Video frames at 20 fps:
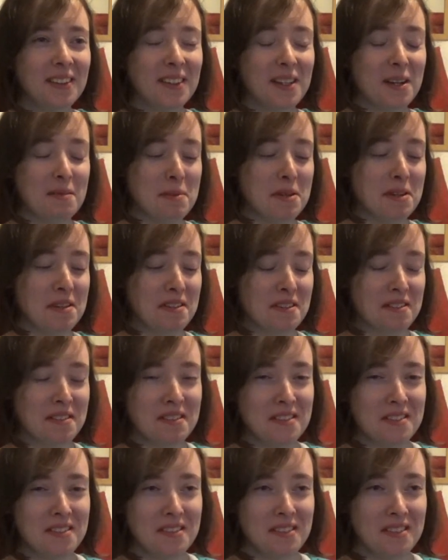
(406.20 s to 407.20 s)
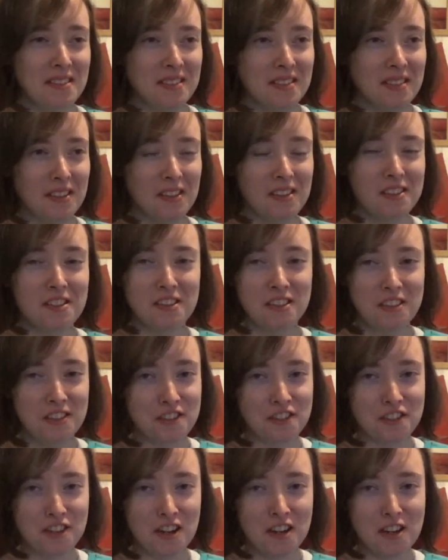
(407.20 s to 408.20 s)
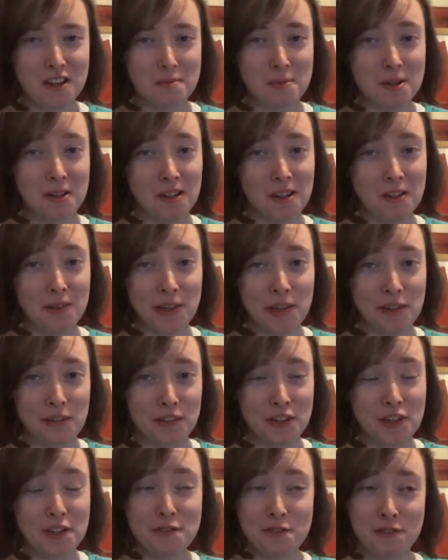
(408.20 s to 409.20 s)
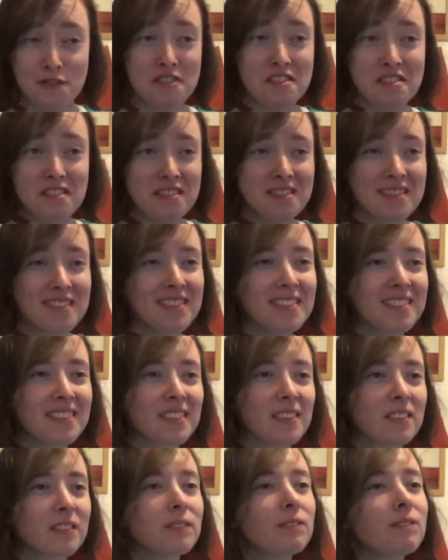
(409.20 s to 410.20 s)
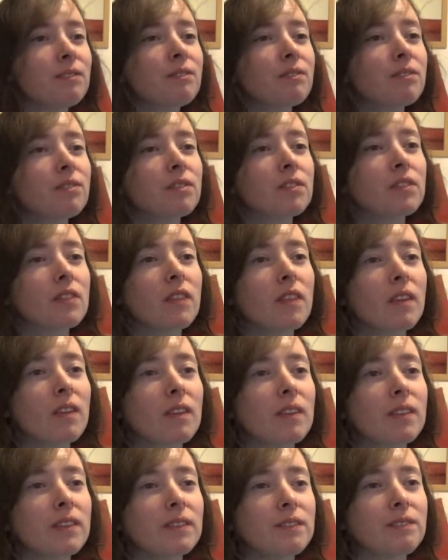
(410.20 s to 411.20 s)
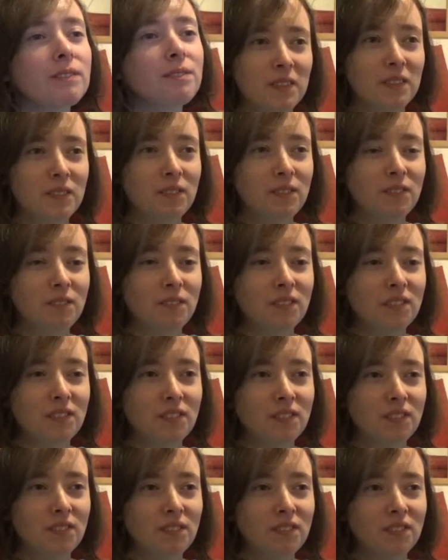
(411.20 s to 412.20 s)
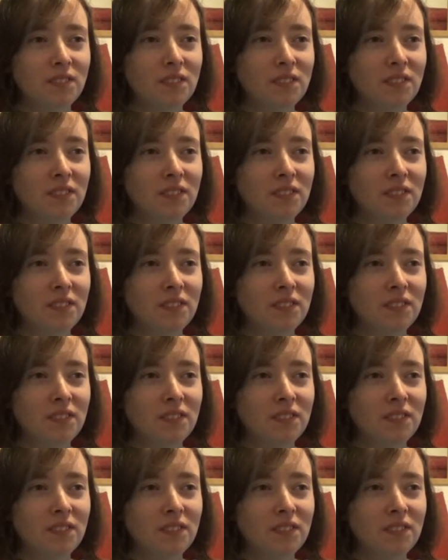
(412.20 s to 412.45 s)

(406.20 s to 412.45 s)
I mean, at least you ain't shy about having a favourite. Thank you. Was it? It's telepathic too.